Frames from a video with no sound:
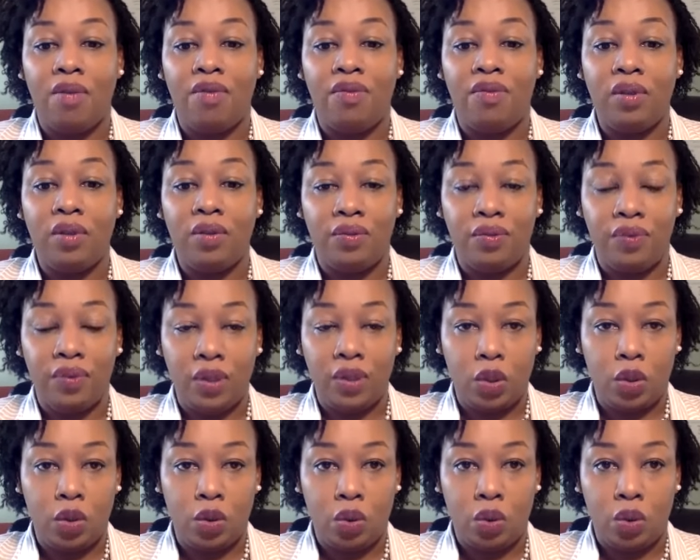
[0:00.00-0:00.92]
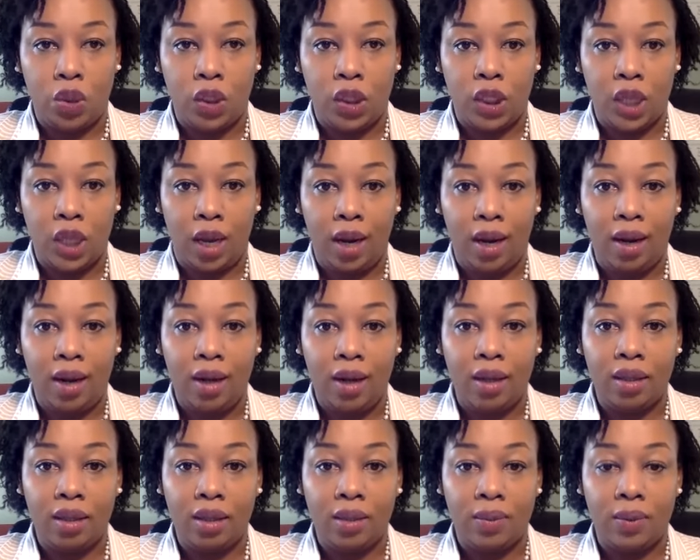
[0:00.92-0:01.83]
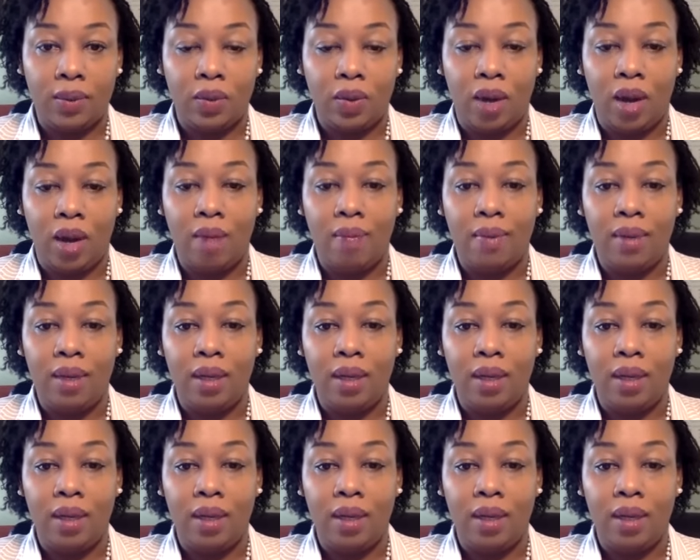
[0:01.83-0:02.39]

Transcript: feel free to share, subscribe,